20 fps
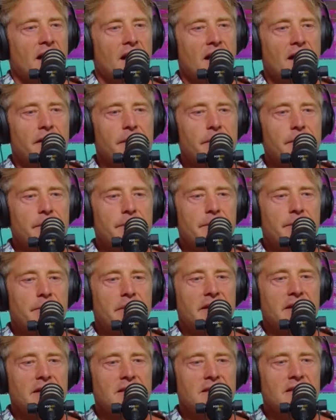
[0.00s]

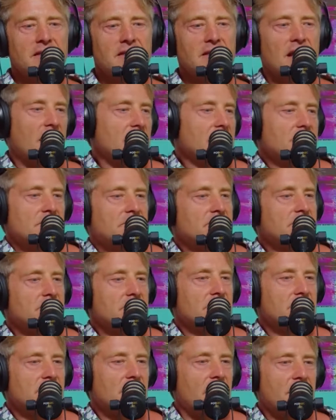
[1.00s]
But he's just not,
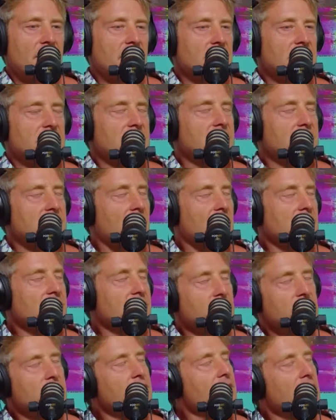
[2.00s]
I don't know, he's just not
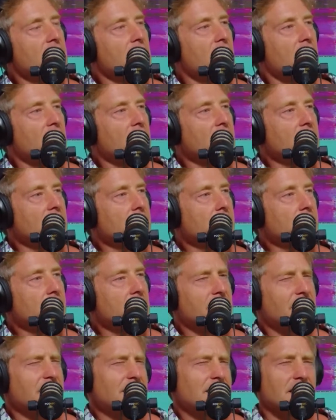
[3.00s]
doing it right now.
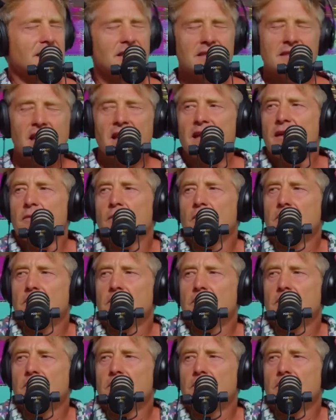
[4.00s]
But that's not to say he